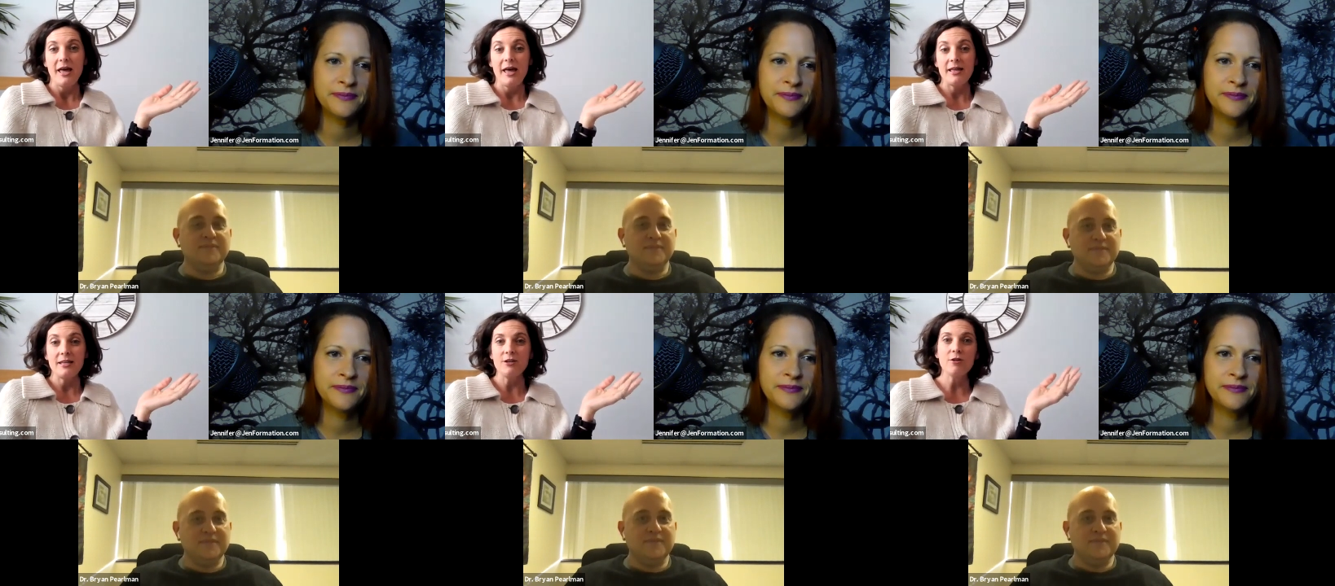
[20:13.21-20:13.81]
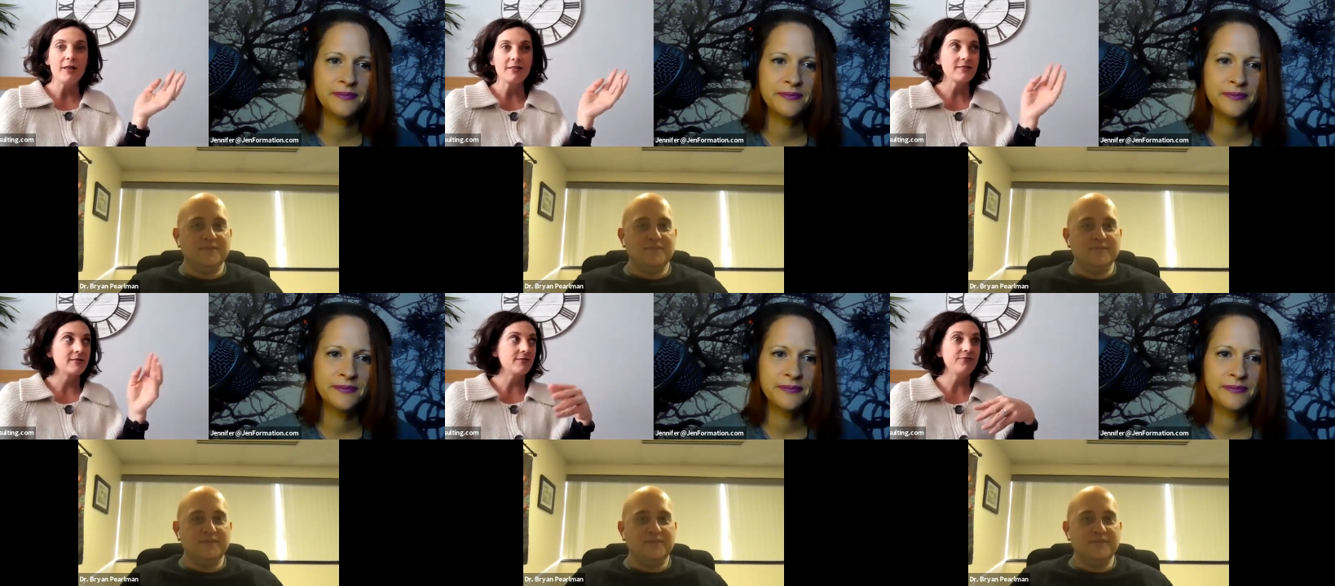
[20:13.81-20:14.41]
Speaker 1: and you know like
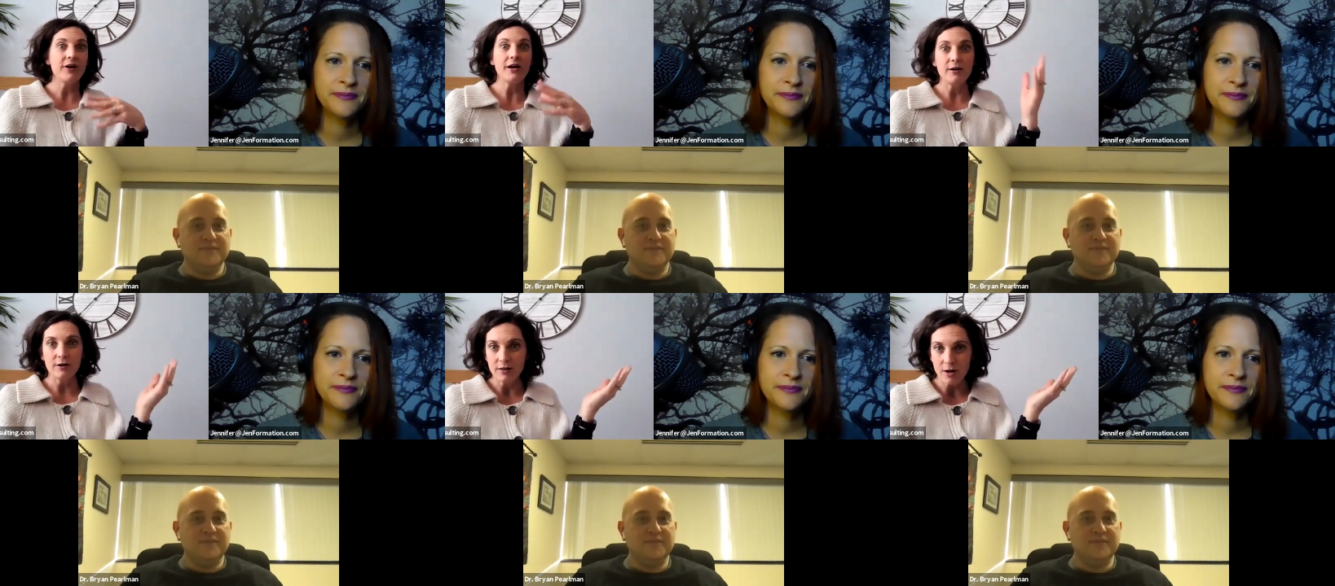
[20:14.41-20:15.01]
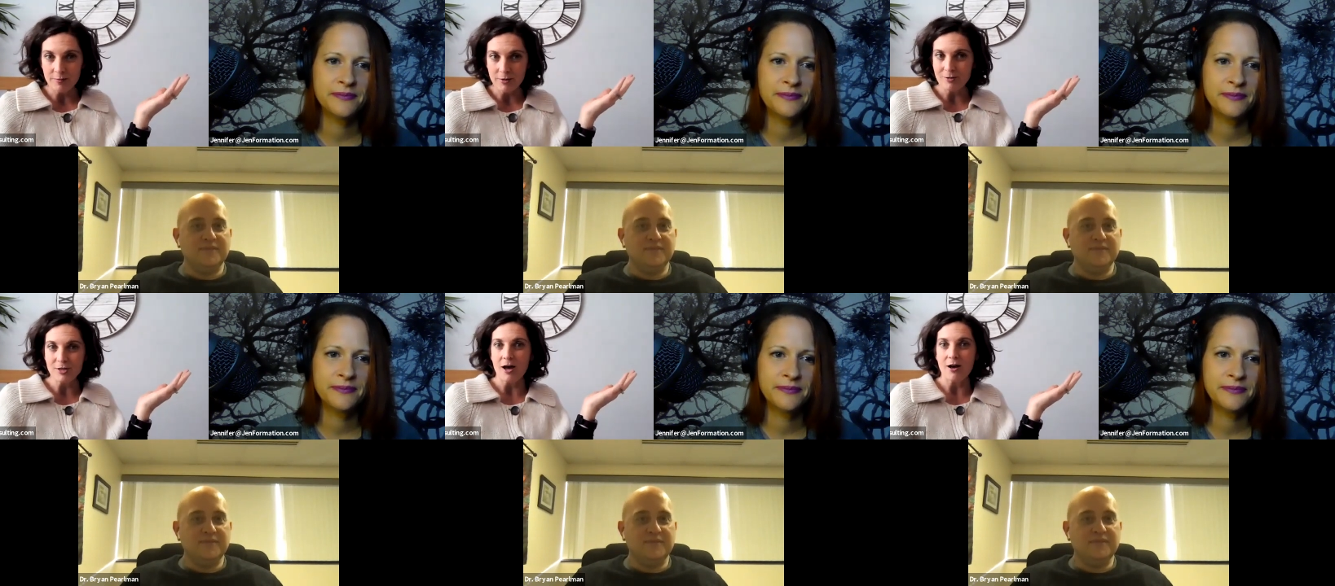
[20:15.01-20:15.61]
the fire alarm
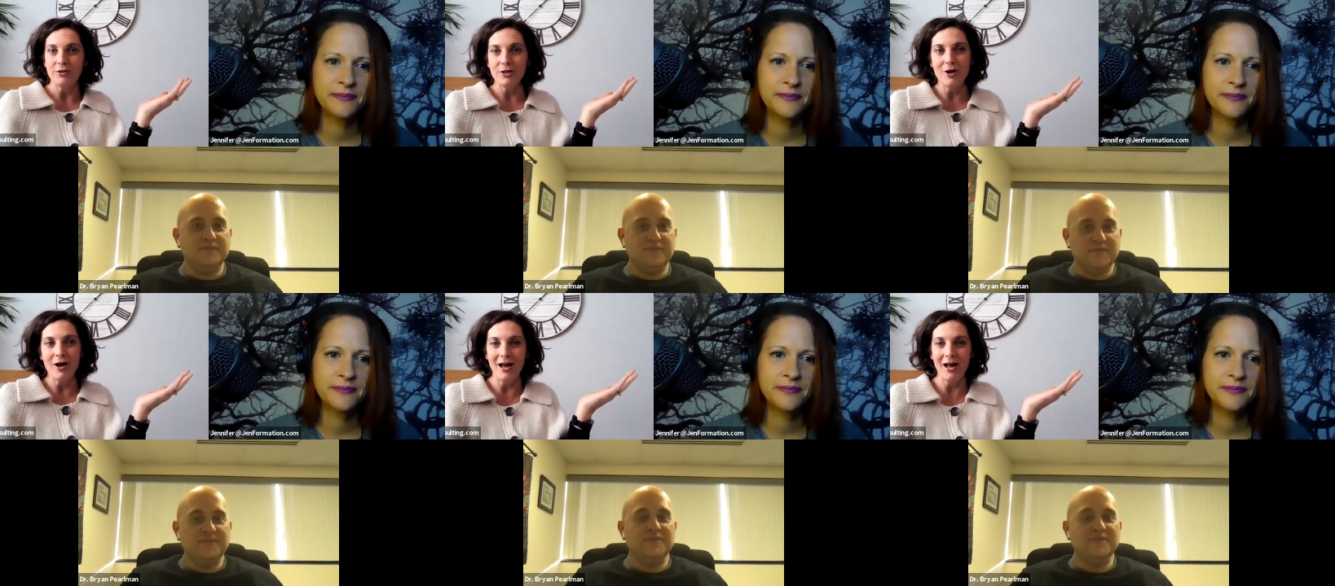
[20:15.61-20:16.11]
goes off and you